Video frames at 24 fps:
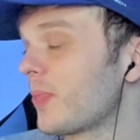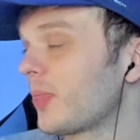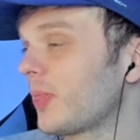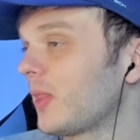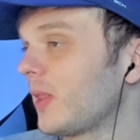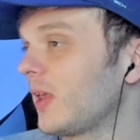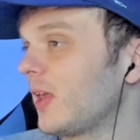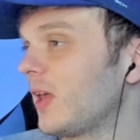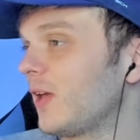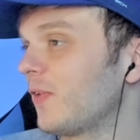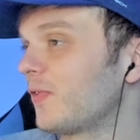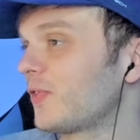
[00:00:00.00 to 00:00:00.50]

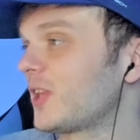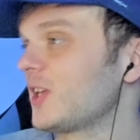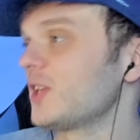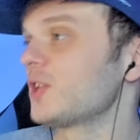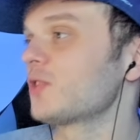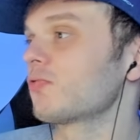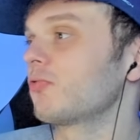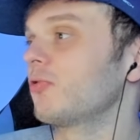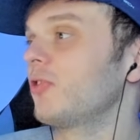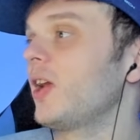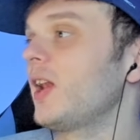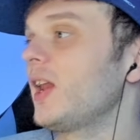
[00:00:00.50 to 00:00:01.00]
if this
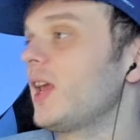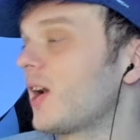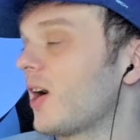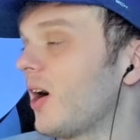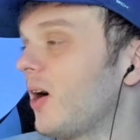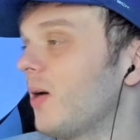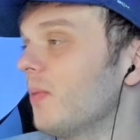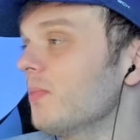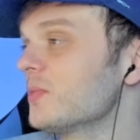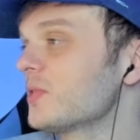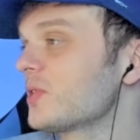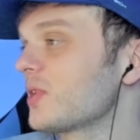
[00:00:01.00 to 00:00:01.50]
really
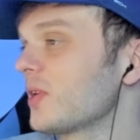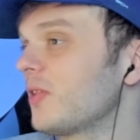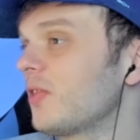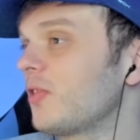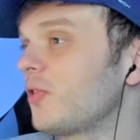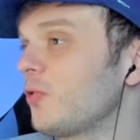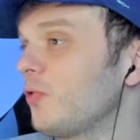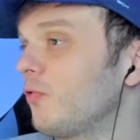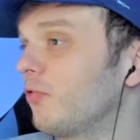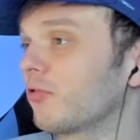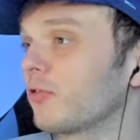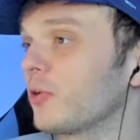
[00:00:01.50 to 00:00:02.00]
comes into
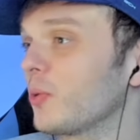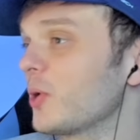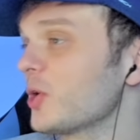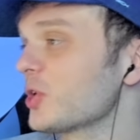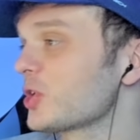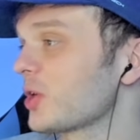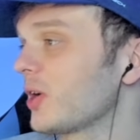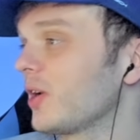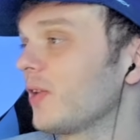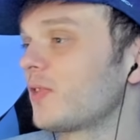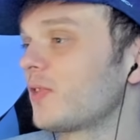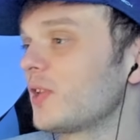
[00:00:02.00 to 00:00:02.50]
fruition,
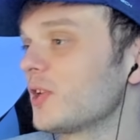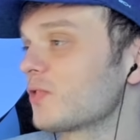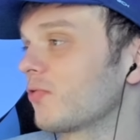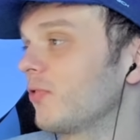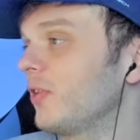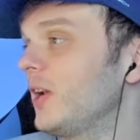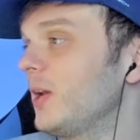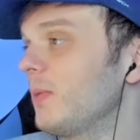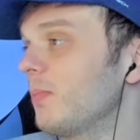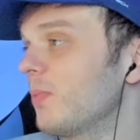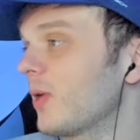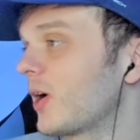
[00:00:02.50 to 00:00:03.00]
if this really
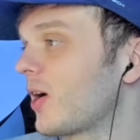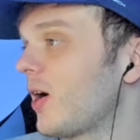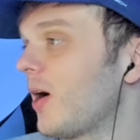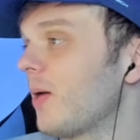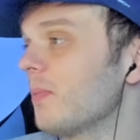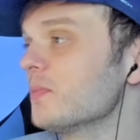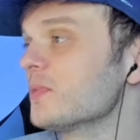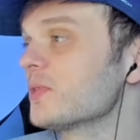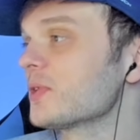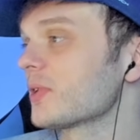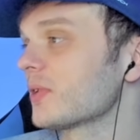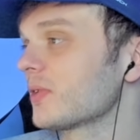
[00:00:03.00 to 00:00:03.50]

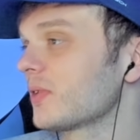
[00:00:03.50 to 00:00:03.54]
becomes